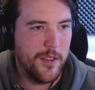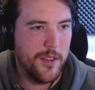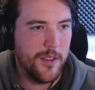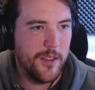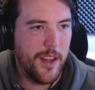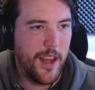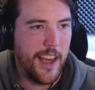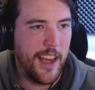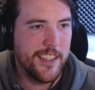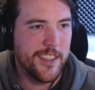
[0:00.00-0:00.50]

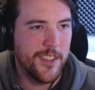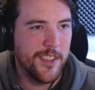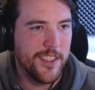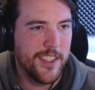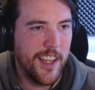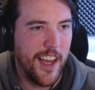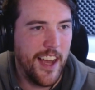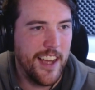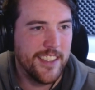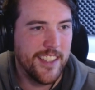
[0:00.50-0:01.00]

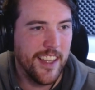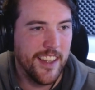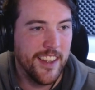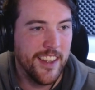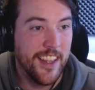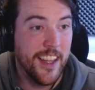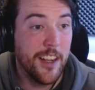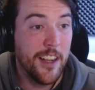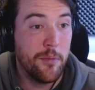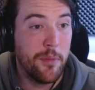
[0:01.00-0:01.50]
exercise a
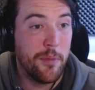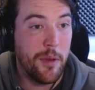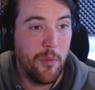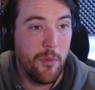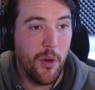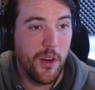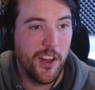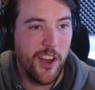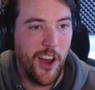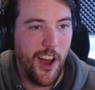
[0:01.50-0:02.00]
little bit
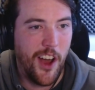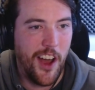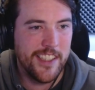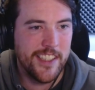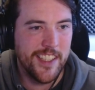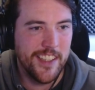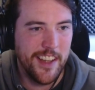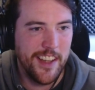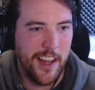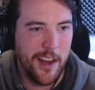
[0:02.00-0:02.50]
more
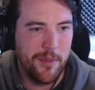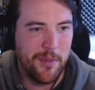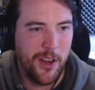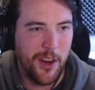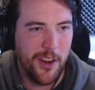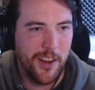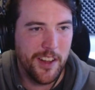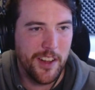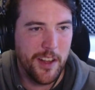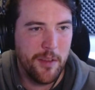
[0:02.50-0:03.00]
caution than I'm
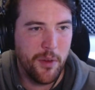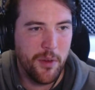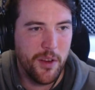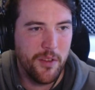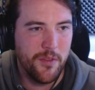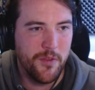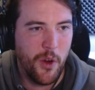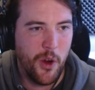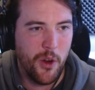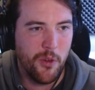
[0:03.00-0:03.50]
currently putting
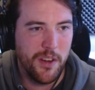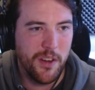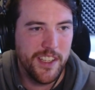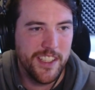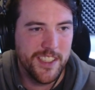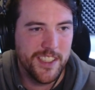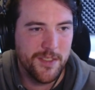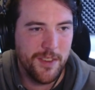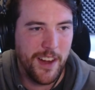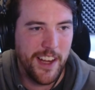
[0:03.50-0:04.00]
forward,
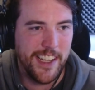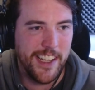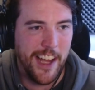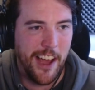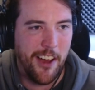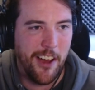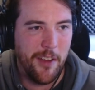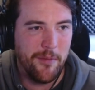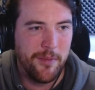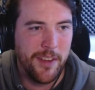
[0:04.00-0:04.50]
because right
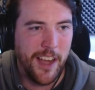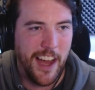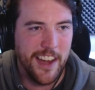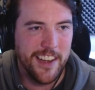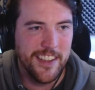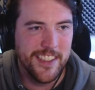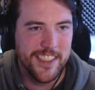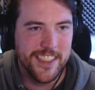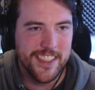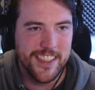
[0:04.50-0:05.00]
now I'm kind
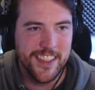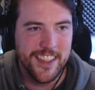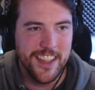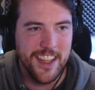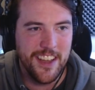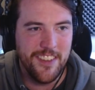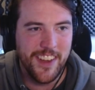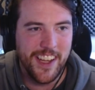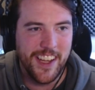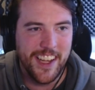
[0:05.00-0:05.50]
of just
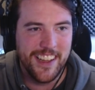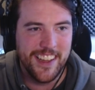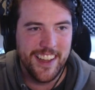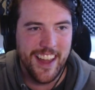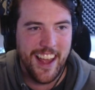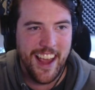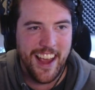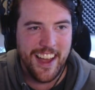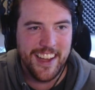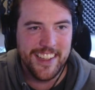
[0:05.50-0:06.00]
leaving it in the
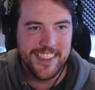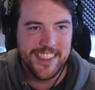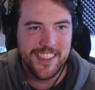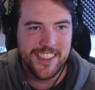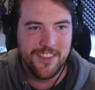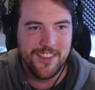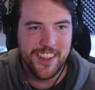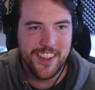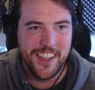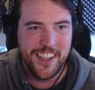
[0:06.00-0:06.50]
hands
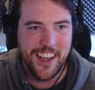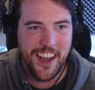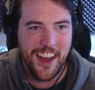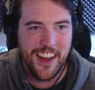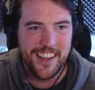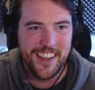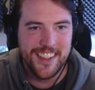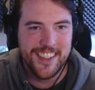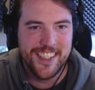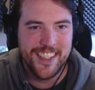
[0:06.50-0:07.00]
of the
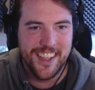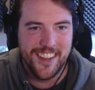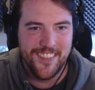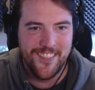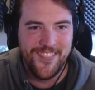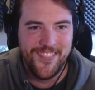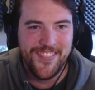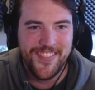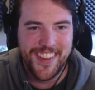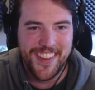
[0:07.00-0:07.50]
gun to
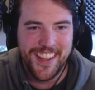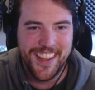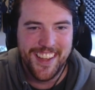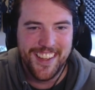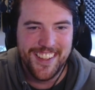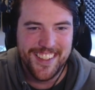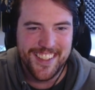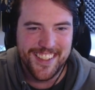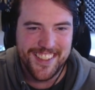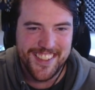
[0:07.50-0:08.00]

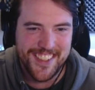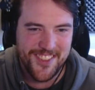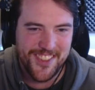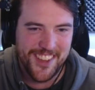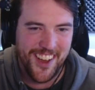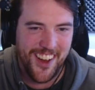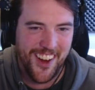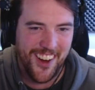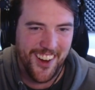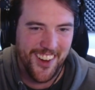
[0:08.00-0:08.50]
do
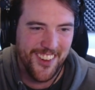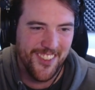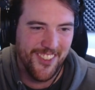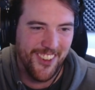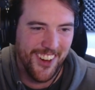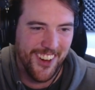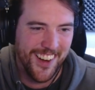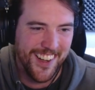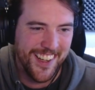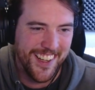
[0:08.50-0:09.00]
the hard
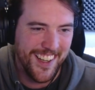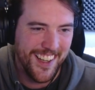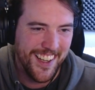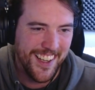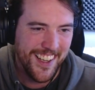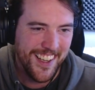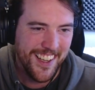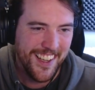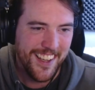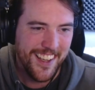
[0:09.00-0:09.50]
work.
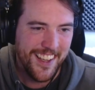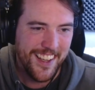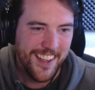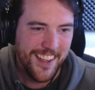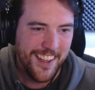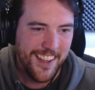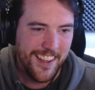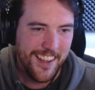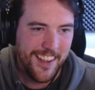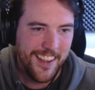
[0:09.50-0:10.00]

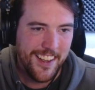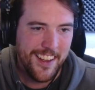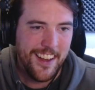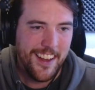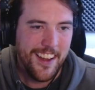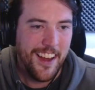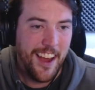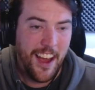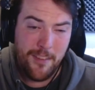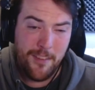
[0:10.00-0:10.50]

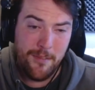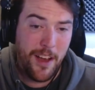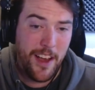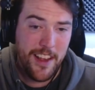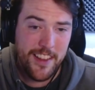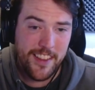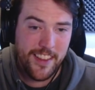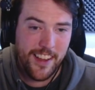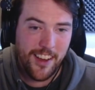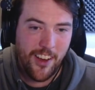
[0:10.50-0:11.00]
I
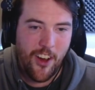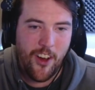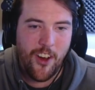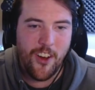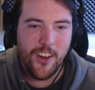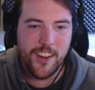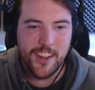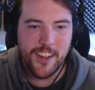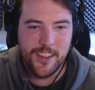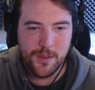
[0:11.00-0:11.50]
think,
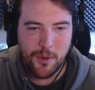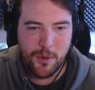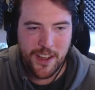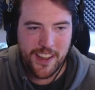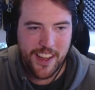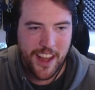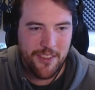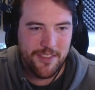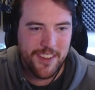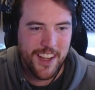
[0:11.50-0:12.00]
oh, there's one
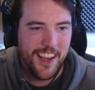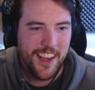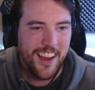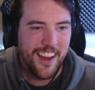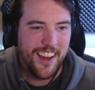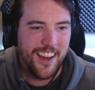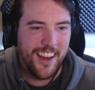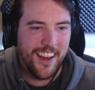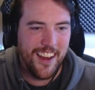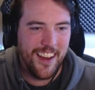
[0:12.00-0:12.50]
left.
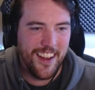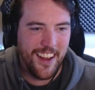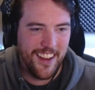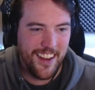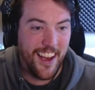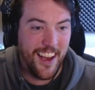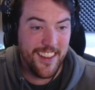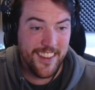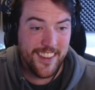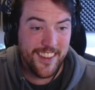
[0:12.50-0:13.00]

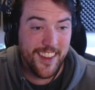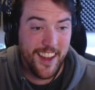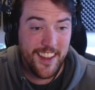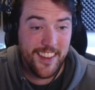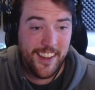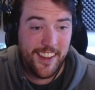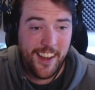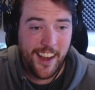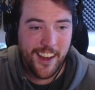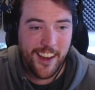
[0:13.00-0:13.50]
I
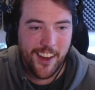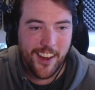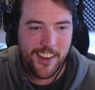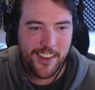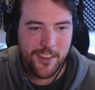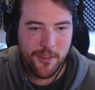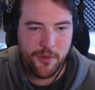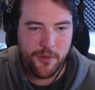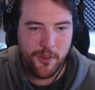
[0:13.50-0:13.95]
think I got the full